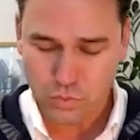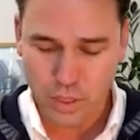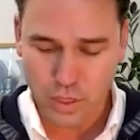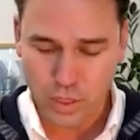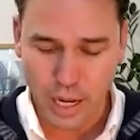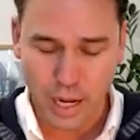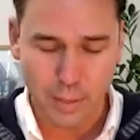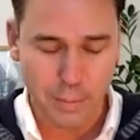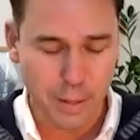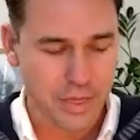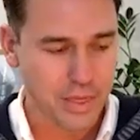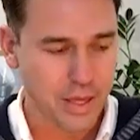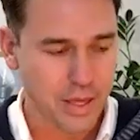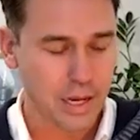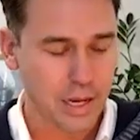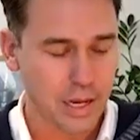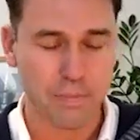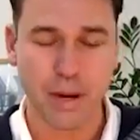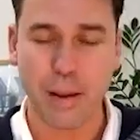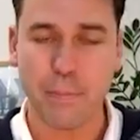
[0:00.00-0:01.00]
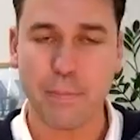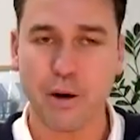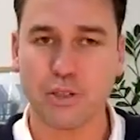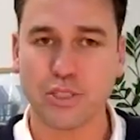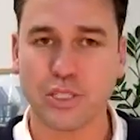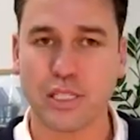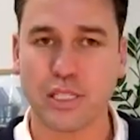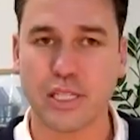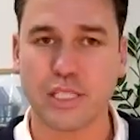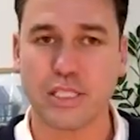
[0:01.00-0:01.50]
I think I
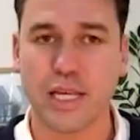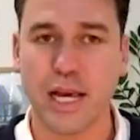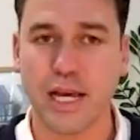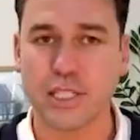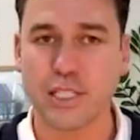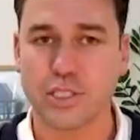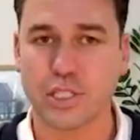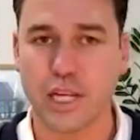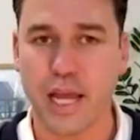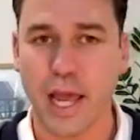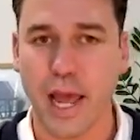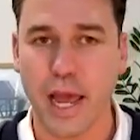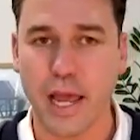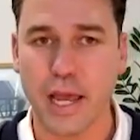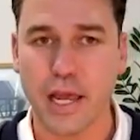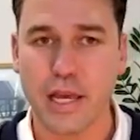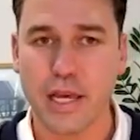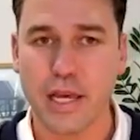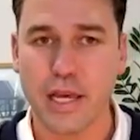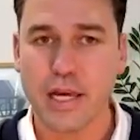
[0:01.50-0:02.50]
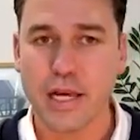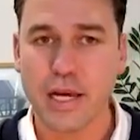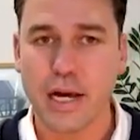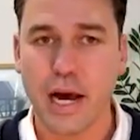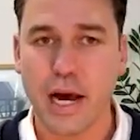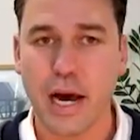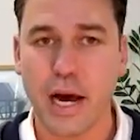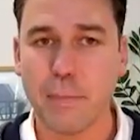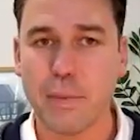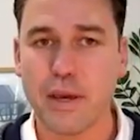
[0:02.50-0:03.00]
posted this yesterday.
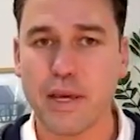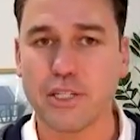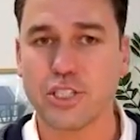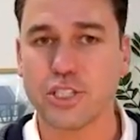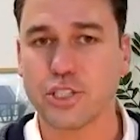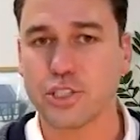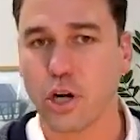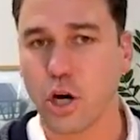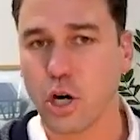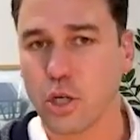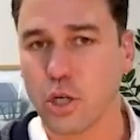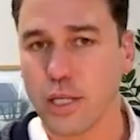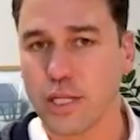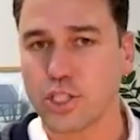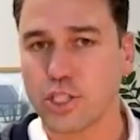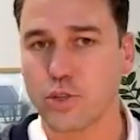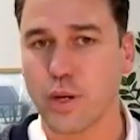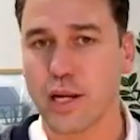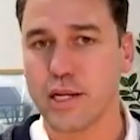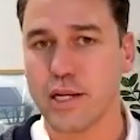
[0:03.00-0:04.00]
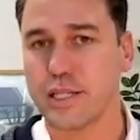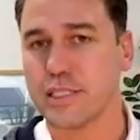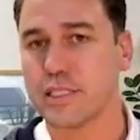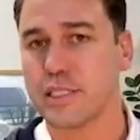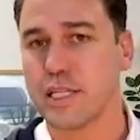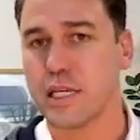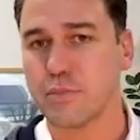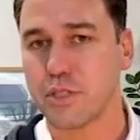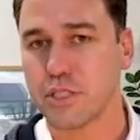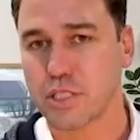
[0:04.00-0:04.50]
In Charlotte, Trent and his
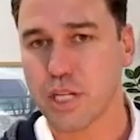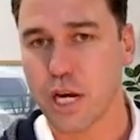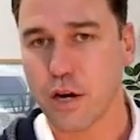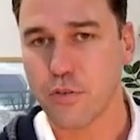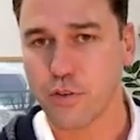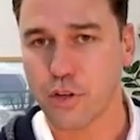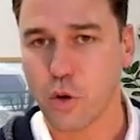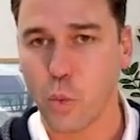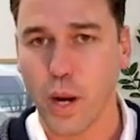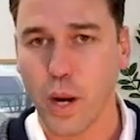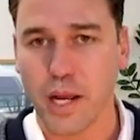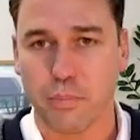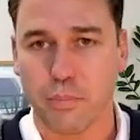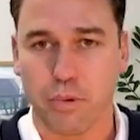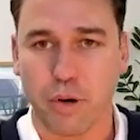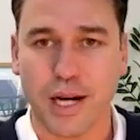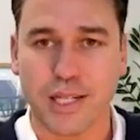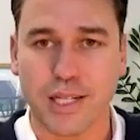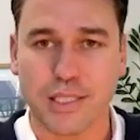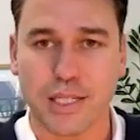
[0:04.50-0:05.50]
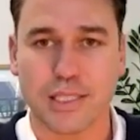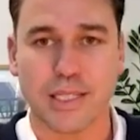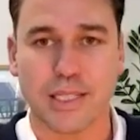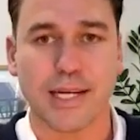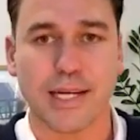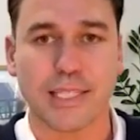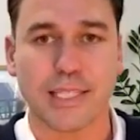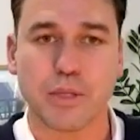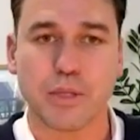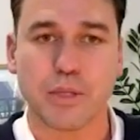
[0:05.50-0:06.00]
team discovered a way to process
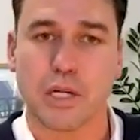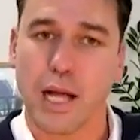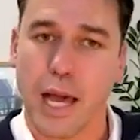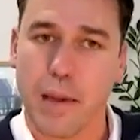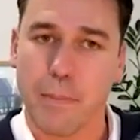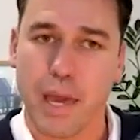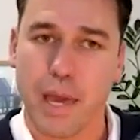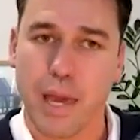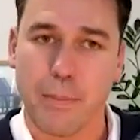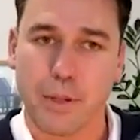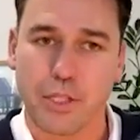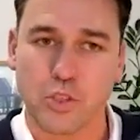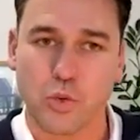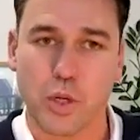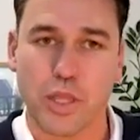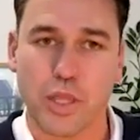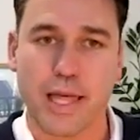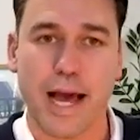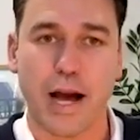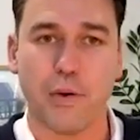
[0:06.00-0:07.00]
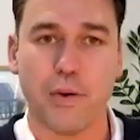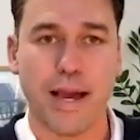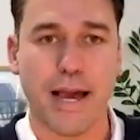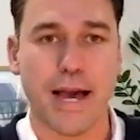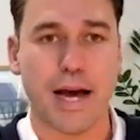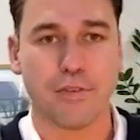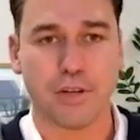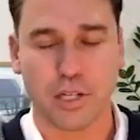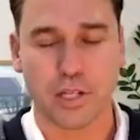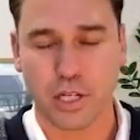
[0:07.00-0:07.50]
SBLI payments without
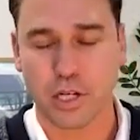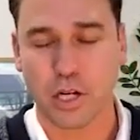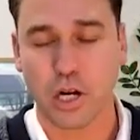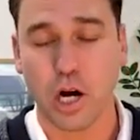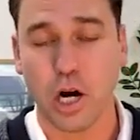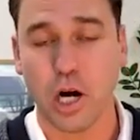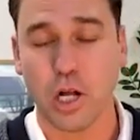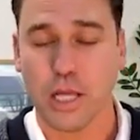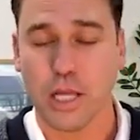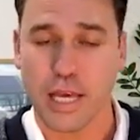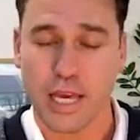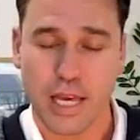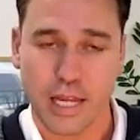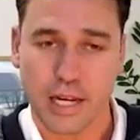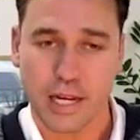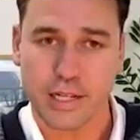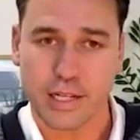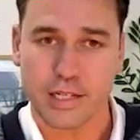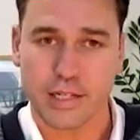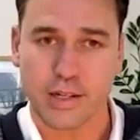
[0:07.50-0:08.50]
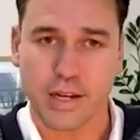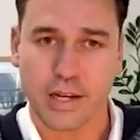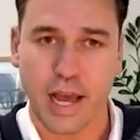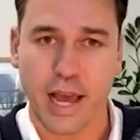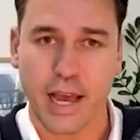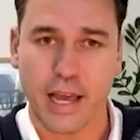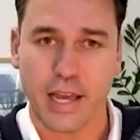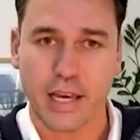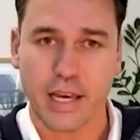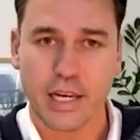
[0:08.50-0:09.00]
having to call in.
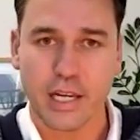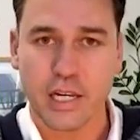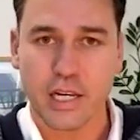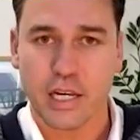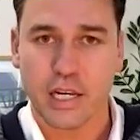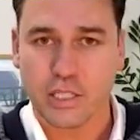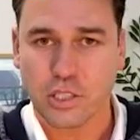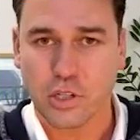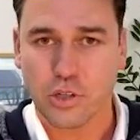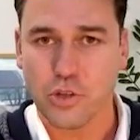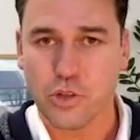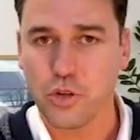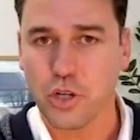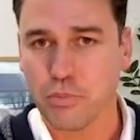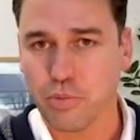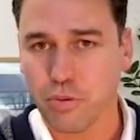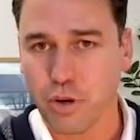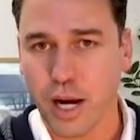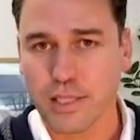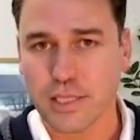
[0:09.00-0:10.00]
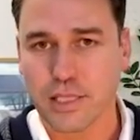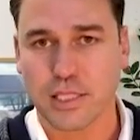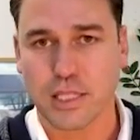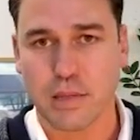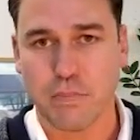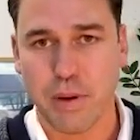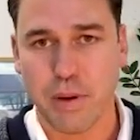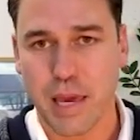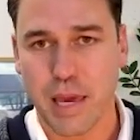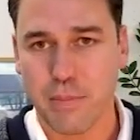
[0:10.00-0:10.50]
Okay, so you can process the
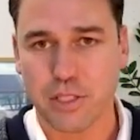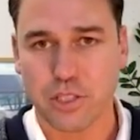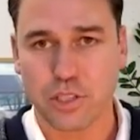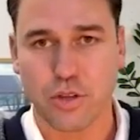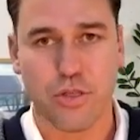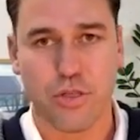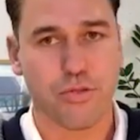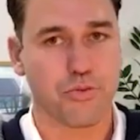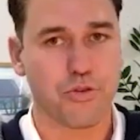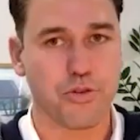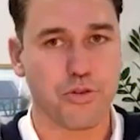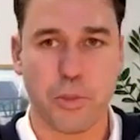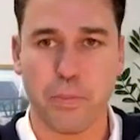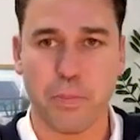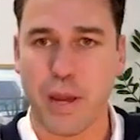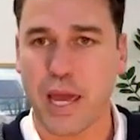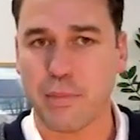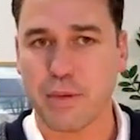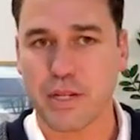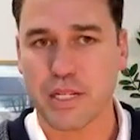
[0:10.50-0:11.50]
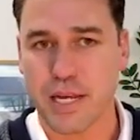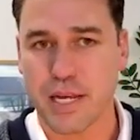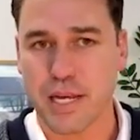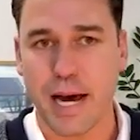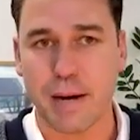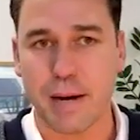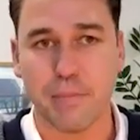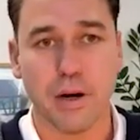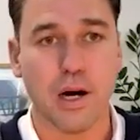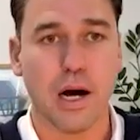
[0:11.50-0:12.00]
payments through their payments
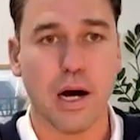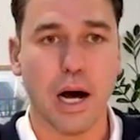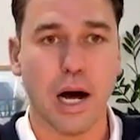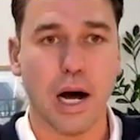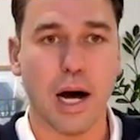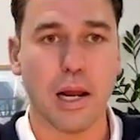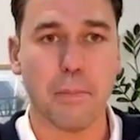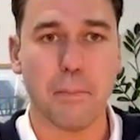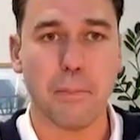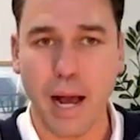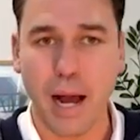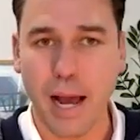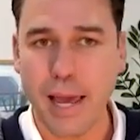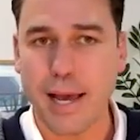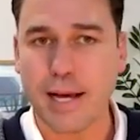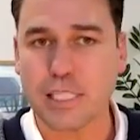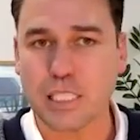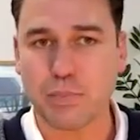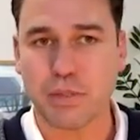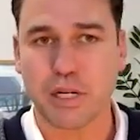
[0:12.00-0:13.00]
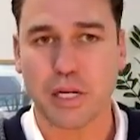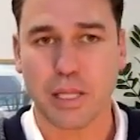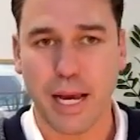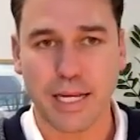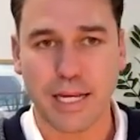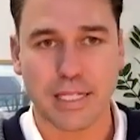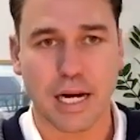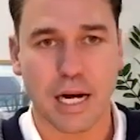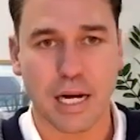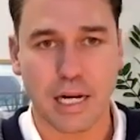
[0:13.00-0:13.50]
tab on
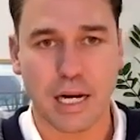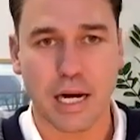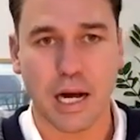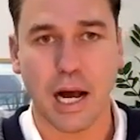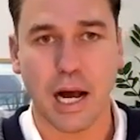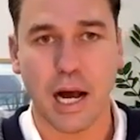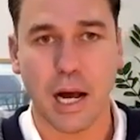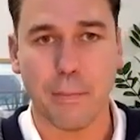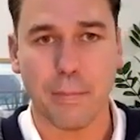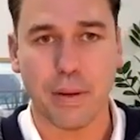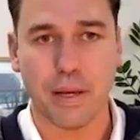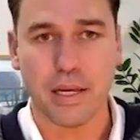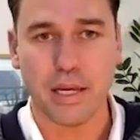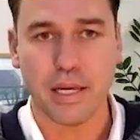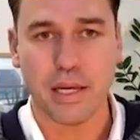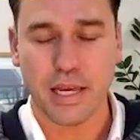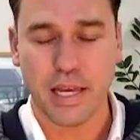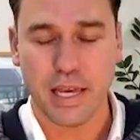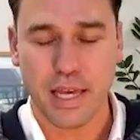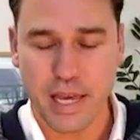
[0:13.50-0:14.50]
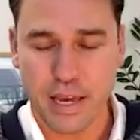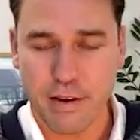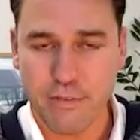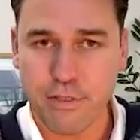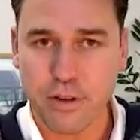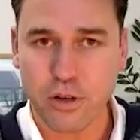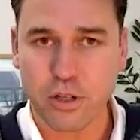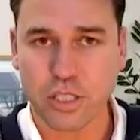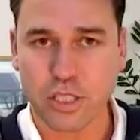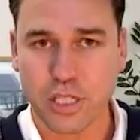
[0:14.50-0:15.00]
mysbli.com. If
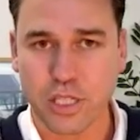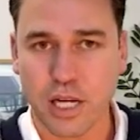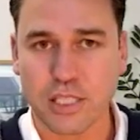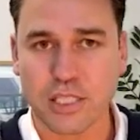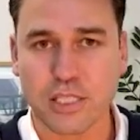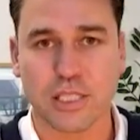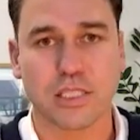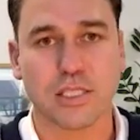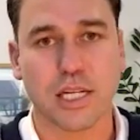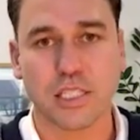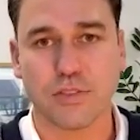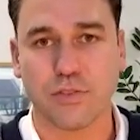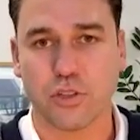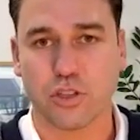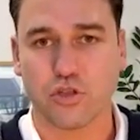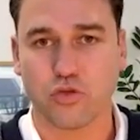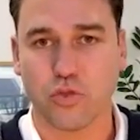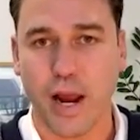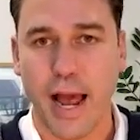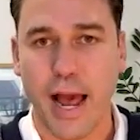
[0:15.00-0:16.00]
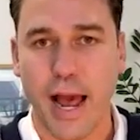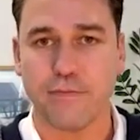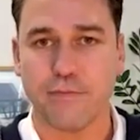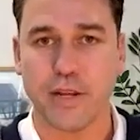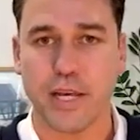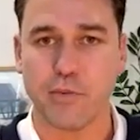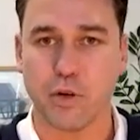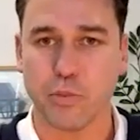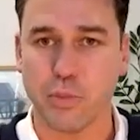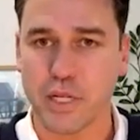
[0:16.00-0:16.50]
there's an unsuccessful draft,
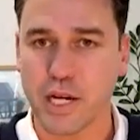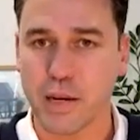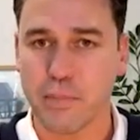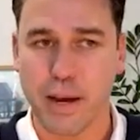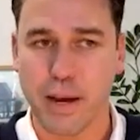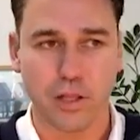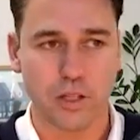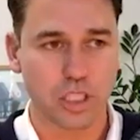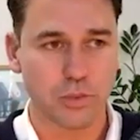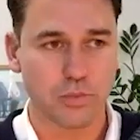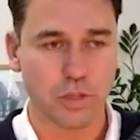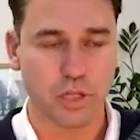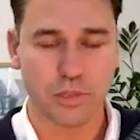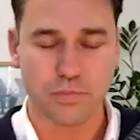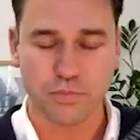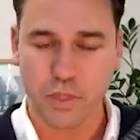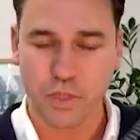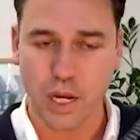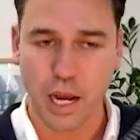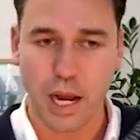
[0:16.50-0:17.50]
it will become eligible.